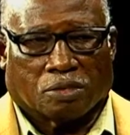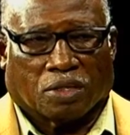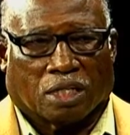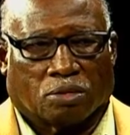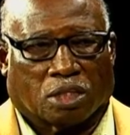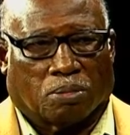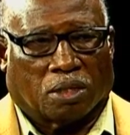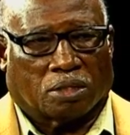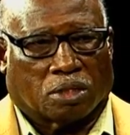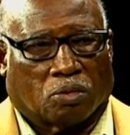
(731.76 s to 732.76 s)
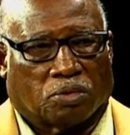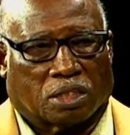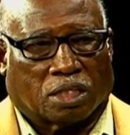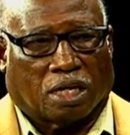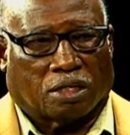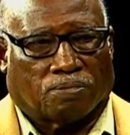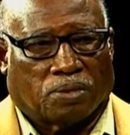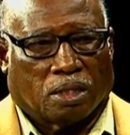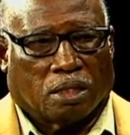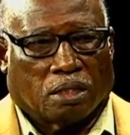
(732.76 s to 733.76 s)
We got to do something here. So we started
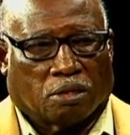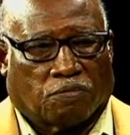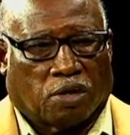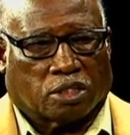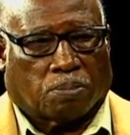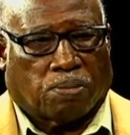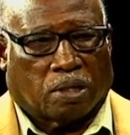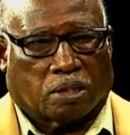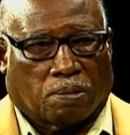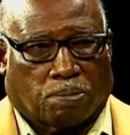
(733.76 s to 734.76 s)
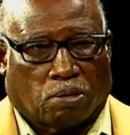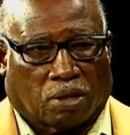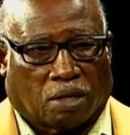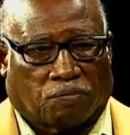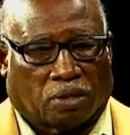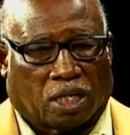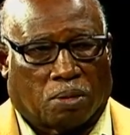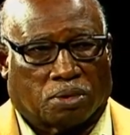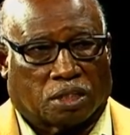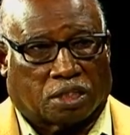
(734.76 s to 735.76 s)
the first apprenticeship program for
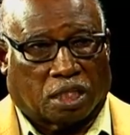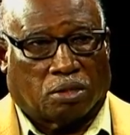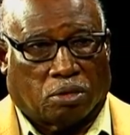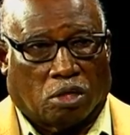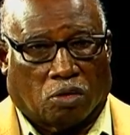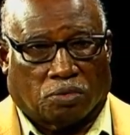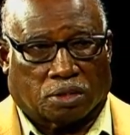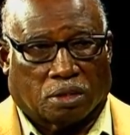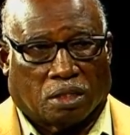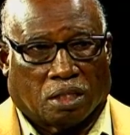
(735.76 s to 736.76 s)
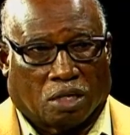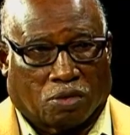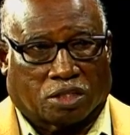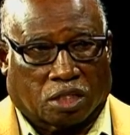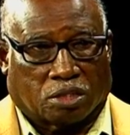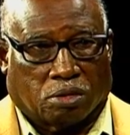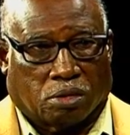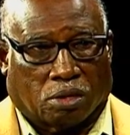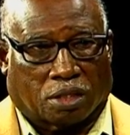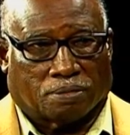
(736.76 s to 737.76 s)
laborers in the state of New York was in Rochester, New
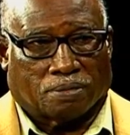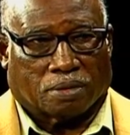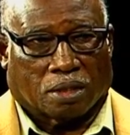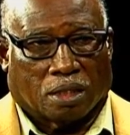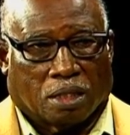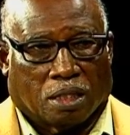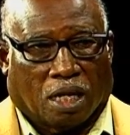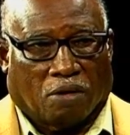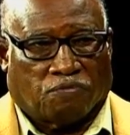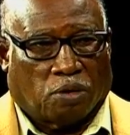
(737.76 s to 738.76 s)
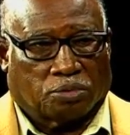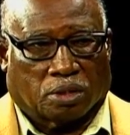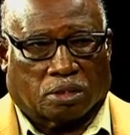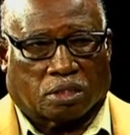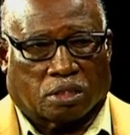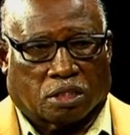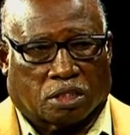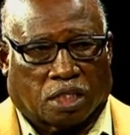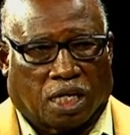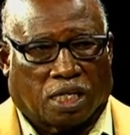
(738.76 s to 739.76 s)
York. I fought the
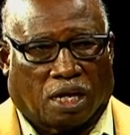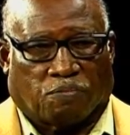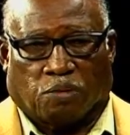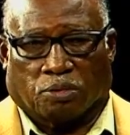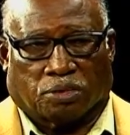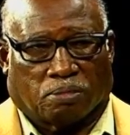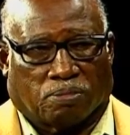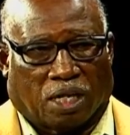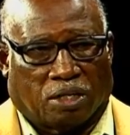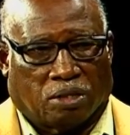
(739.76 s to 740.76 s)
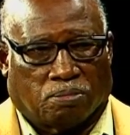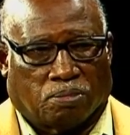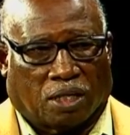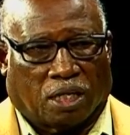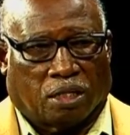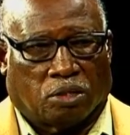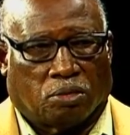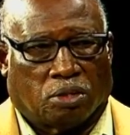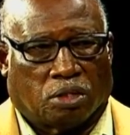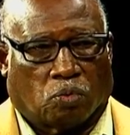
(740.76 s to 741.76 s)
state. I fought my
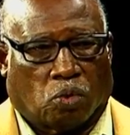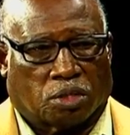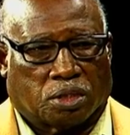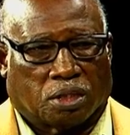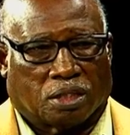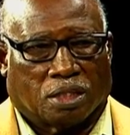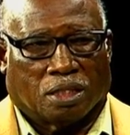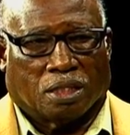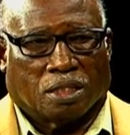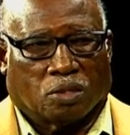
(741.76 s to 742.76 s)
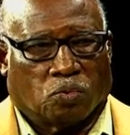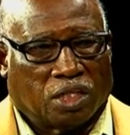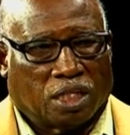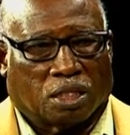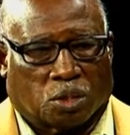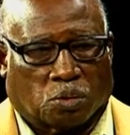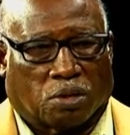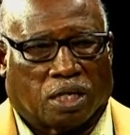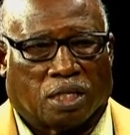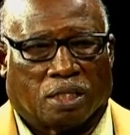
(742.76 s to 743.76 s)
union in Washington. So we need to
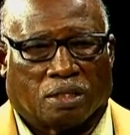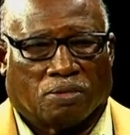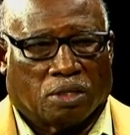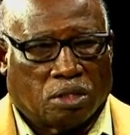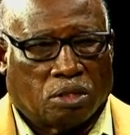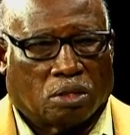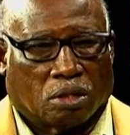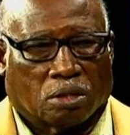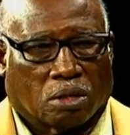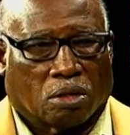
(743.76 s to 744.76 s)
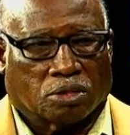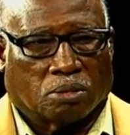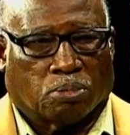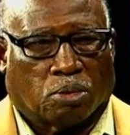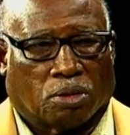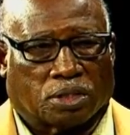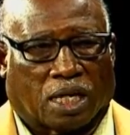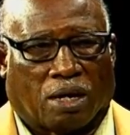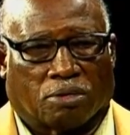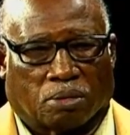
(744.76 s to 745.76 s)
train young girls and boys
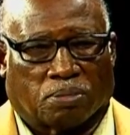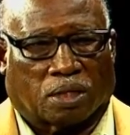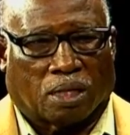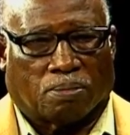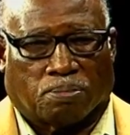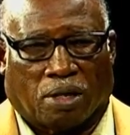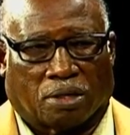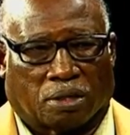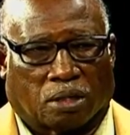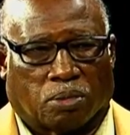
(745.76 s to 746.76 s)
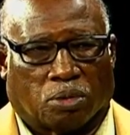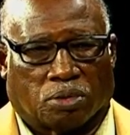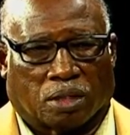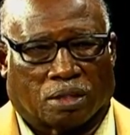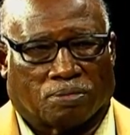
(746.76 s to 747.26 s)
how to become part of the community.